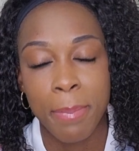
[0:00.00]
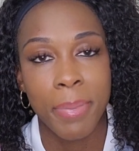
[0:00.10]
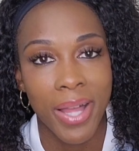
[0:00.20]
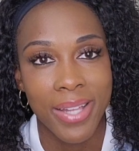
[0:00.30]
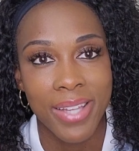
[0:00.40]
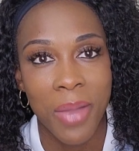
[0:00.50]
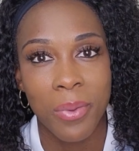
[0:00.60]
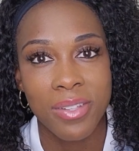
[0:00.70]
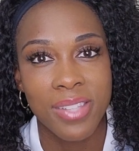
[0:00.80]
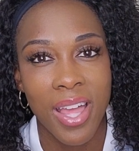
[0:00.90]
But I
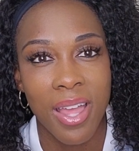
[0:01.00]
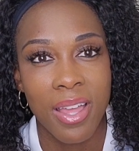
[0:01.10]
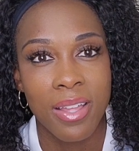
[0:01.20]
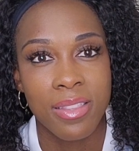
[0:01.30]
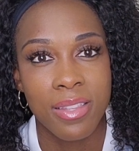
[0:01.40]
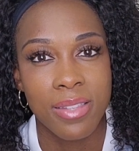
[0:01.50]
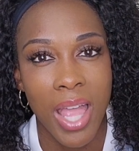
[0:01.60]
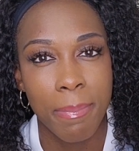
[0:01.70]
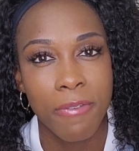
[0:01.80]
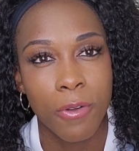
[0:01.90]
will say, the
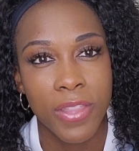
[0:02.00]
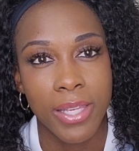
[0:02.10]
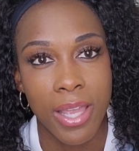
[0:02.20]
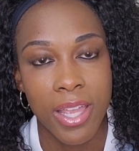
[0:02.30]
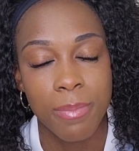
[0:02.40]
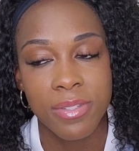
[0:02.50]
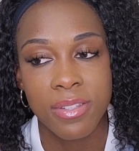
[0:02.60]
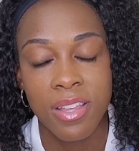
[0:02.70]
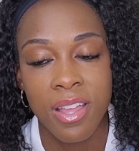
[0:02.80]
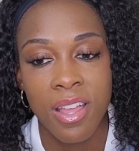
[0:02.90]
night before the games,
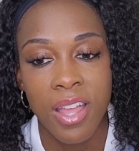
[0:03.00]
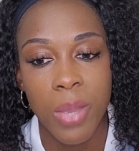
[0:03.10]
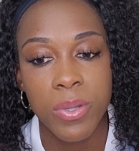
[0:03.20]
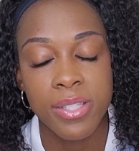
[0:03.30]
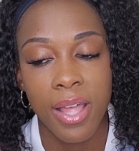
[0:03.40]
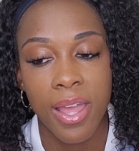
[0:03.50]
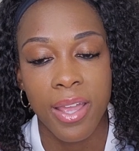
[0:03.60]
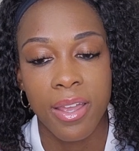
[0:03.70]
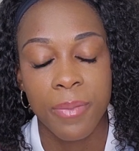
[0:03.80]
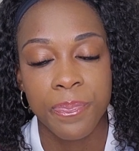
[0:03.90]
it was
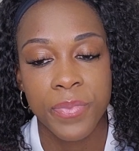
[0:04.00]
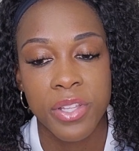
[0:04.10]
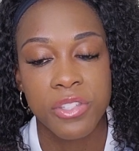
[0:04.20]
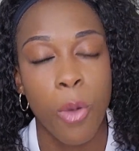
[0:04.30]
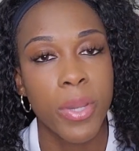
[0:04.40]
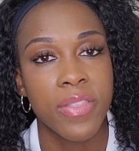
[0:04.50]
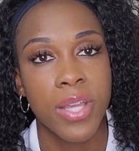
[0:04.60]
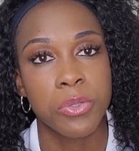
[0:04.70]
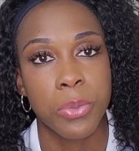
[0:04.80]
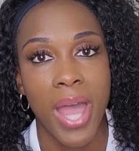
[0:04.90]
like so many
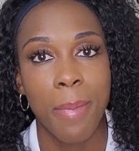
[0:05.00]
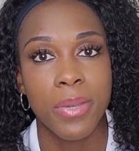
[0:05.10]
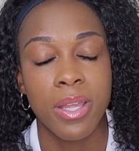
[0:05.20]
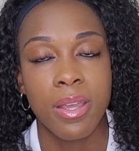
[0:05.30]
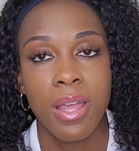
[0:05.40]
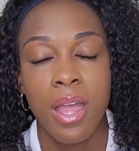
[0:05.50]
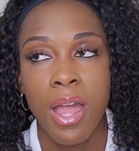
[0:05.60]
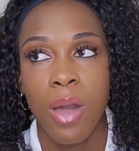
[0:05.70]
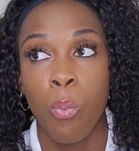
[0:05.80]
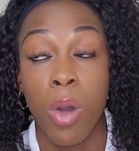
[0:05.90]
things were happening.
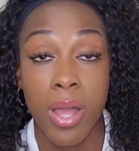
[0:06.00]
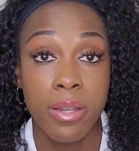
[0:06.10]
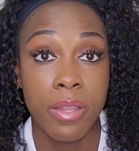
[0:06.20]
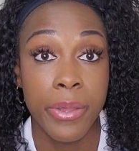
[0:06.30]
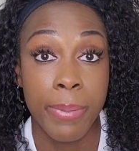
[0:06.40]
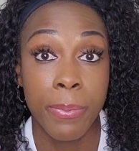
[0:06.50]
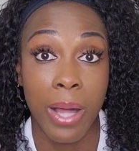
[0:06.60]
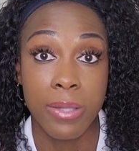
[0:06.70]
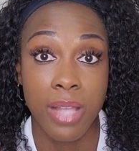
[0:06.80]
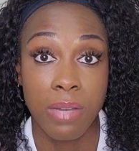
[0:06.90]
One, there were people
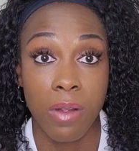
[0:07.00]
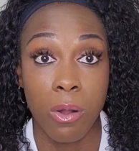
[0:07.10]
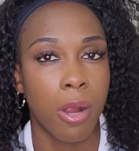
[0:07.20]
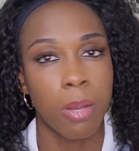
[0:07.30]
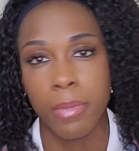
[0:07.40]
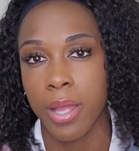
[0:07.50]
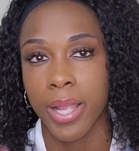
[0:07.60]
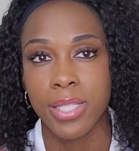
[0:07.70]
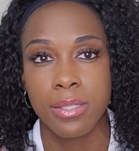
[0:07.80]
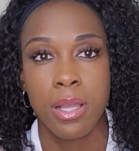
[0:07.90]
outside of our apartment, I
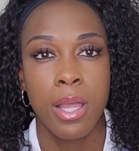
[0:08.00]
guess